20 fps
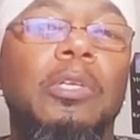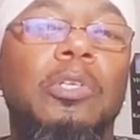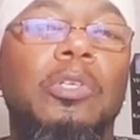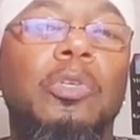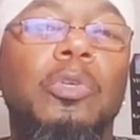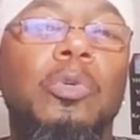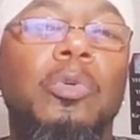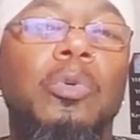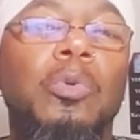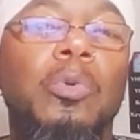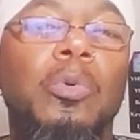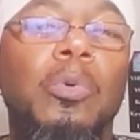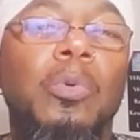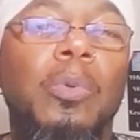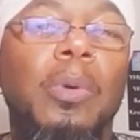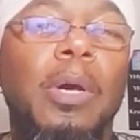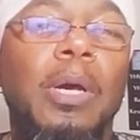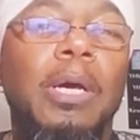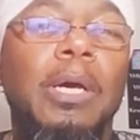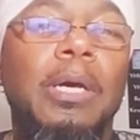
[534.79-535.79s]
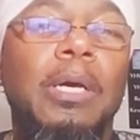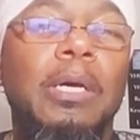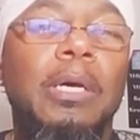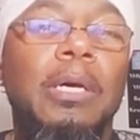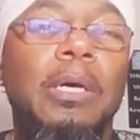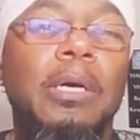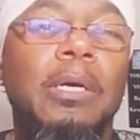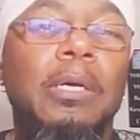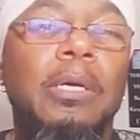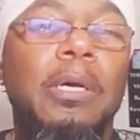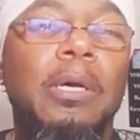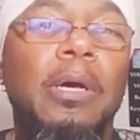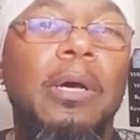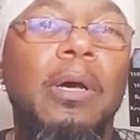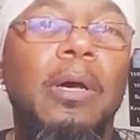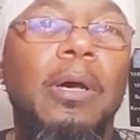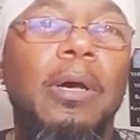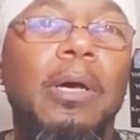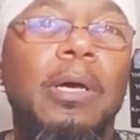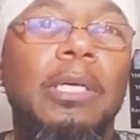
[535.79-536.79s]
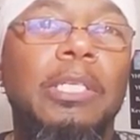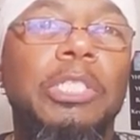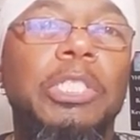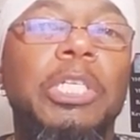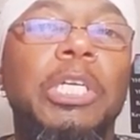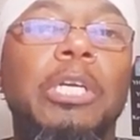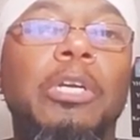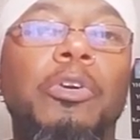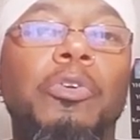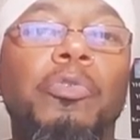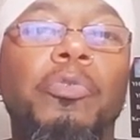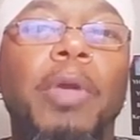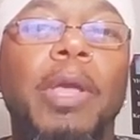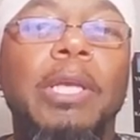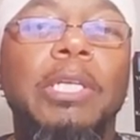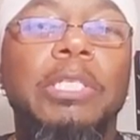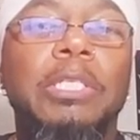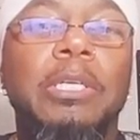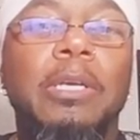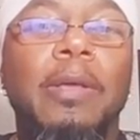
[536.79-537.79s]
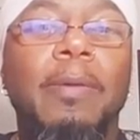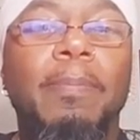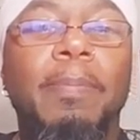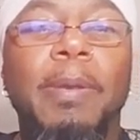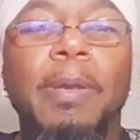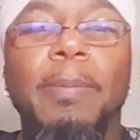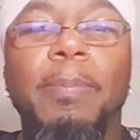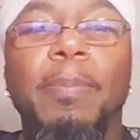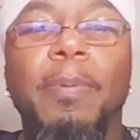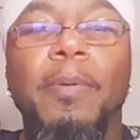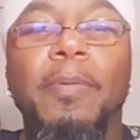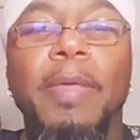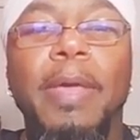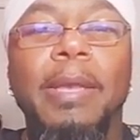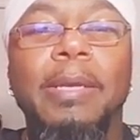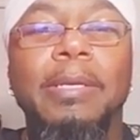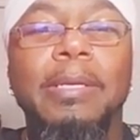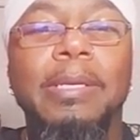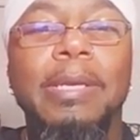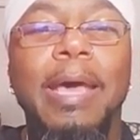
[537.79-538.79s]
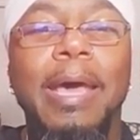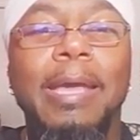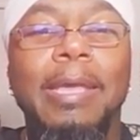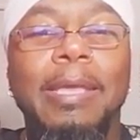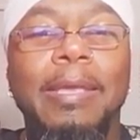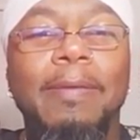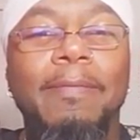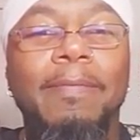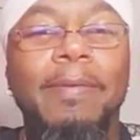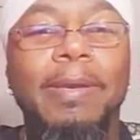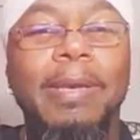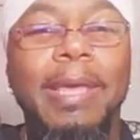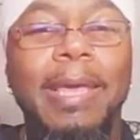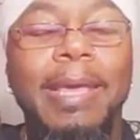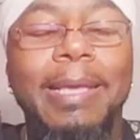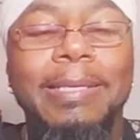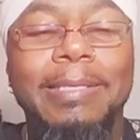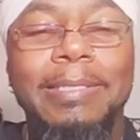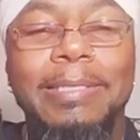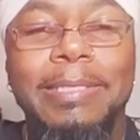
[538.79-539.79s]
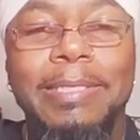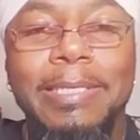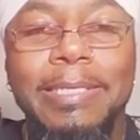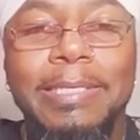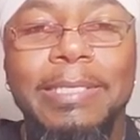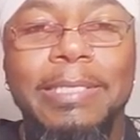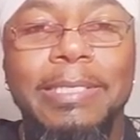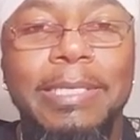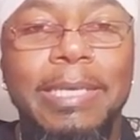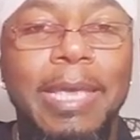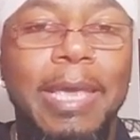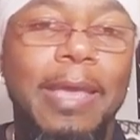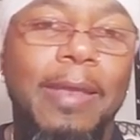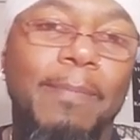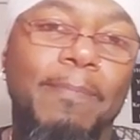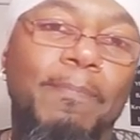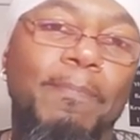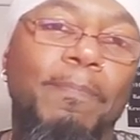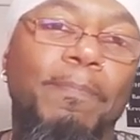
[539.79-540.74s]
to a generation of people that did not even exist yet,